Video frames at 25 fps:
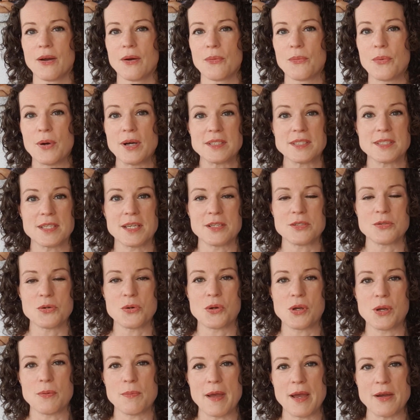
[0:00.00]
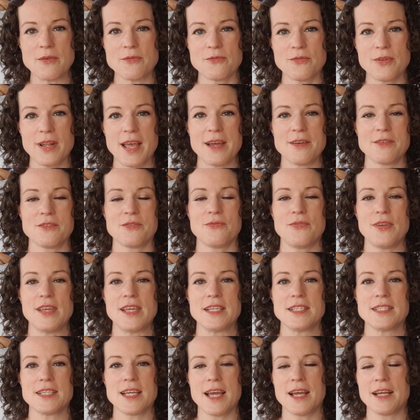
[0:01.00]
whilst I talk about flat
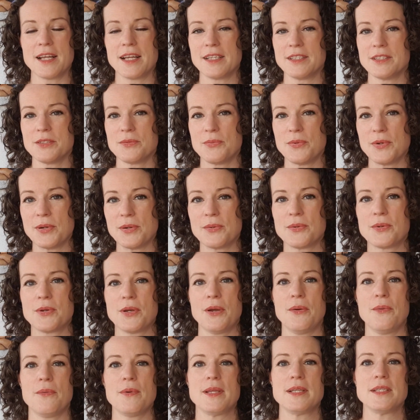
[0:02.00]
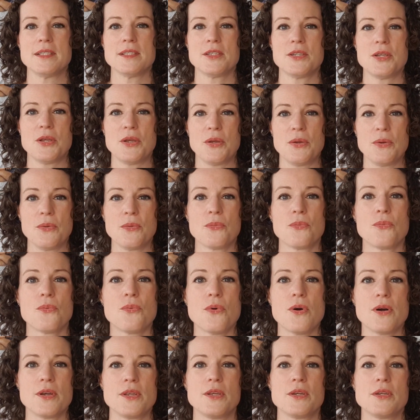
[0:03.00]
feet, and we'll go into
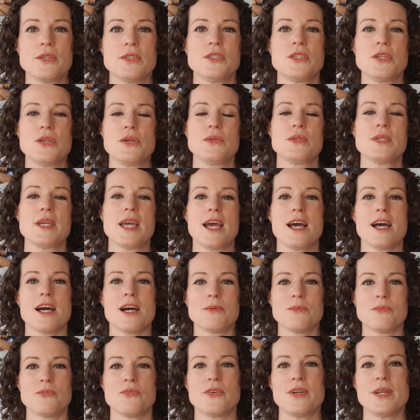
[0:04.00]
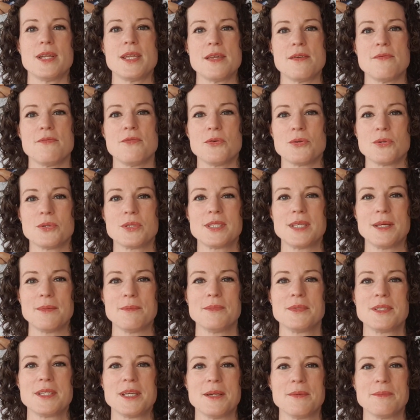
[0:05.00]
what you can do to help relieve your
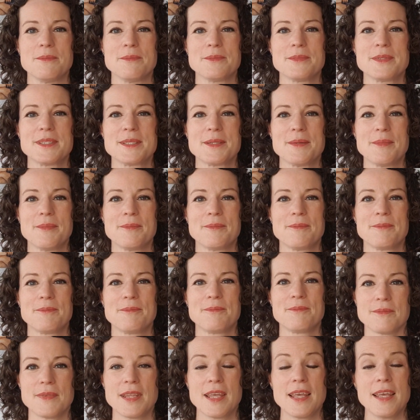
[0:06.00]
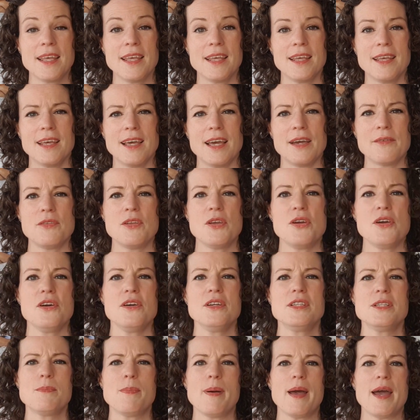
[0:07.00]
symptoms. Have you
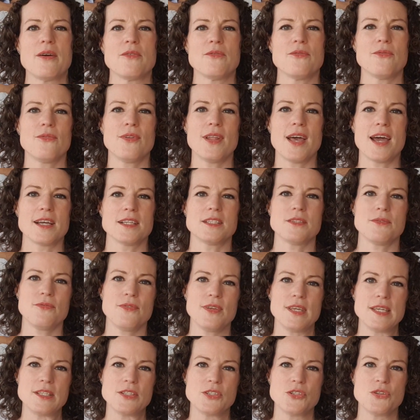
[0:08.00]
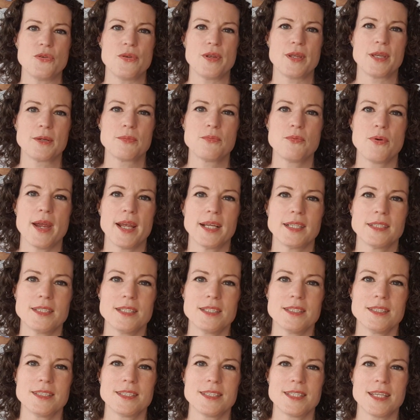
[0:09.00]
heard about flat feet during
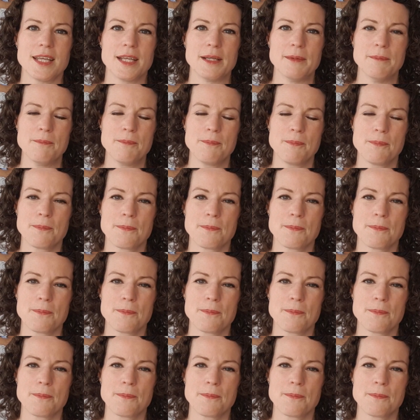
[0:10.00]
pregnancy?